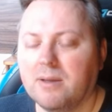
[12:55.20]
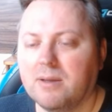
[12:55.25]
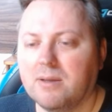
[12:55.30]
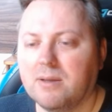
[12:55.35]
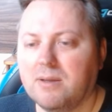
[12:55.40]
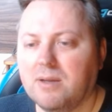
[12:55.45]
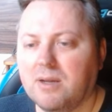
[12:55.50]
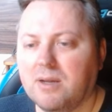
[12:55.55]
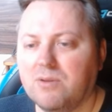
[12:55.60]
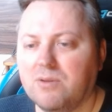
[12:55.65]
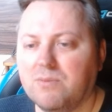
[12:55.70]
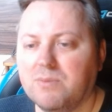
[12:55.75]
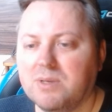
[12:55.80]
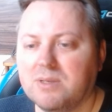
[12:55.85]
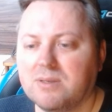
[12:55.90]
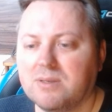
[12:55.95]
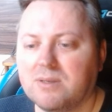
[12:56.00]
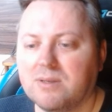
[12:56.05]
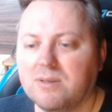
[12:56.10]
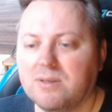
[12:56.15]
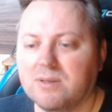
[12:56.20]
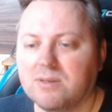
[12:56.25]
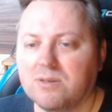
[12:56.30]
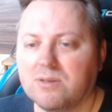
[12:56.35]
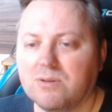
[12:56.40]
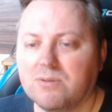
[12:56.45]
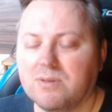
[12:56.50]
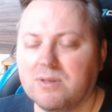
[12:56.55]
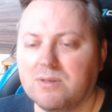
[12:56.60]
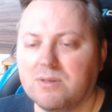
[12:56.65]
yeah, you missed this,
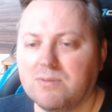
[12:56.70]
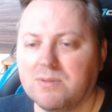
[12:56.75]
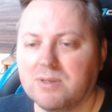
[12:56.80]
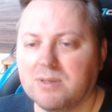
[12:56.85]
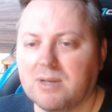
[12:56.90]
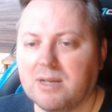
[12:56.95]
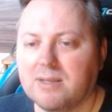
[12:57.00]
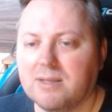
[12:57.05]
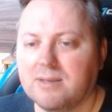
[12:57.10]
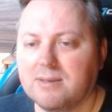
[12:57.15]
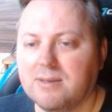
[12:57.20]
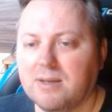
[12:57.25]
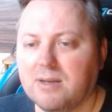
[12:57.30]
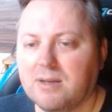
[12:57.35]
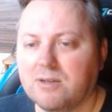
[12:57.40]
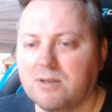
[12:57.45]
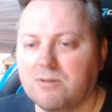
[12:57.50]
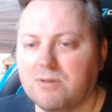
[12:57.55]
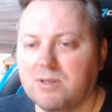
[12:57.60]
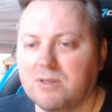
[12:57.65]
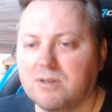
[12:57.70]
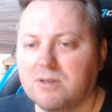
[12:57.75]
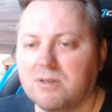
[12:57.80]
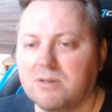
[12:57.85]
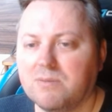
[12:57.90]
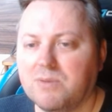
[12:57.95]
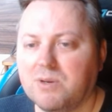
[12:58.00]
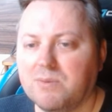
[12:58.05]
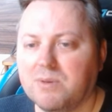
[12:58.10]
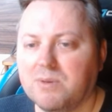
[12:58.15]
so this was kind of second critical
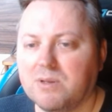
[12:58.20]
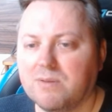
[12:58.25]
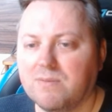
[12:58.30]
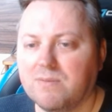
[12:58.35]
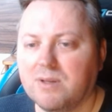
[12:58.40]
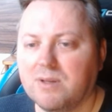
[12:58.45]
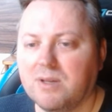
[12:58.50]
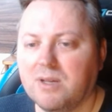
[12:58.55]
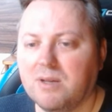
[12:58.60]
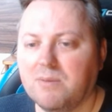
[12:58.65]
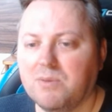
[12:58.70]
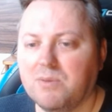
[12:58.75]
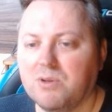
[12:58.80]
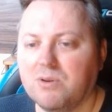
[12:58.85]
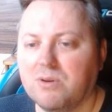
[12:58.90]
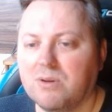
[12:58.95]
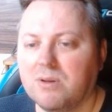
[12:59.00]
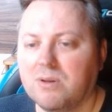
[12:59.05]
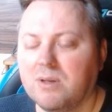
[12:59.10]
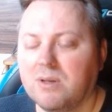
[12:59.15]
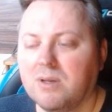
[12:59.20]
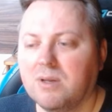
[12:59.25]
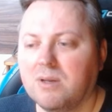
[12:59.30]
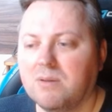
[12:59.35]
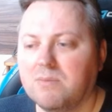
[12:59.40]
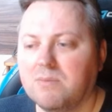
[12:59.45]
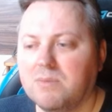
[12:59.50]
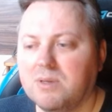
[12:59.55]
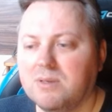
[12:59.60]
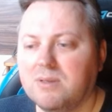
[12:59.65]
moment of the game. You
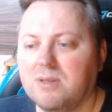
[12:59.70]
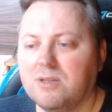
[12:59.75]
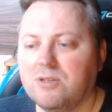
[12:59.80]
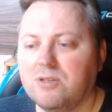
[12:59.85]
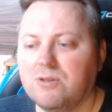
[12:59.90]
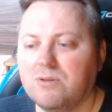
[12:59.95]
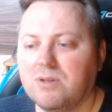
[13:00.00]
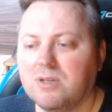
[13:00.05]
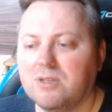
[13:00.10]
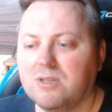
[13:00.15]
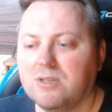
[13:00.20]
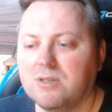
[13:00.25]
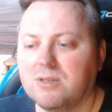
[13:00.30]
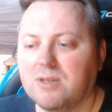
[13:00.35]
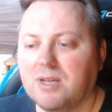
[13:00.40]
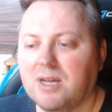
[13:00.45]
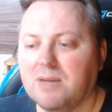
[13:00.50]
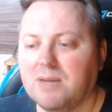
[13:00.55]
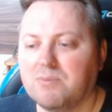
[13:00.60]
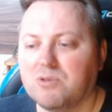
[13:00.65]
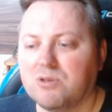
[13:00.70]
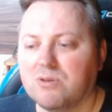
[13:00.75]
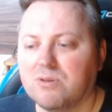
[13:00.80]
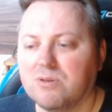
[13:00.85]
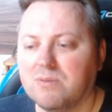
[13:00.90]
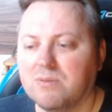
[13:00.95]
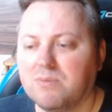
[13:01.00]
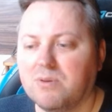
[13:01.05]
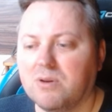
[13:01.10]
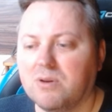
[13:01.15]
missed that you can just capture
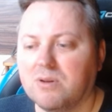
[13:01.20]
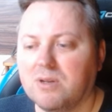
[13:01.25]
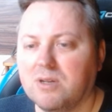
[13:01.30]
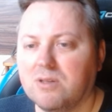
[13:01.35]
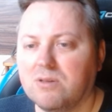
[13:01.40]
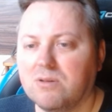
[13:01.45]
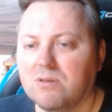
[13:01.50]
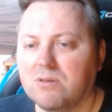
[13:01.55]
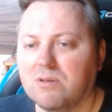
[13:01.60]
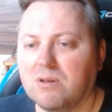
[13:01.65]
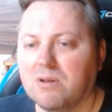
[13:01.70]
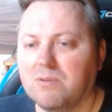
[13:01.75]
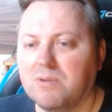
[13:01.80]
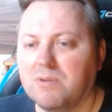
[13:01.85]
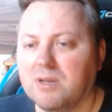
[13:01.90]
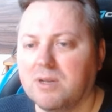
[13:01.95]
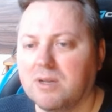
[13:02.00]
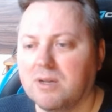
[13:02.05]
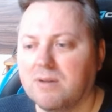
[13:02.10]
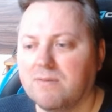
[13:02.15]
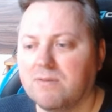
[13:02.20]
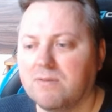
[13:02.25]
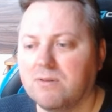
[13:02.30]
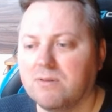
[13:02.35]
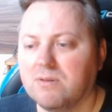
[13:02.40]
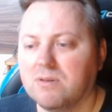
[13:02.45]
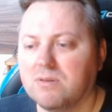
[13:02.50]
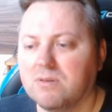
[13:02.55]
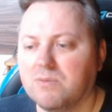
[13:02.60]
the pawn. Yeah, totally winning after this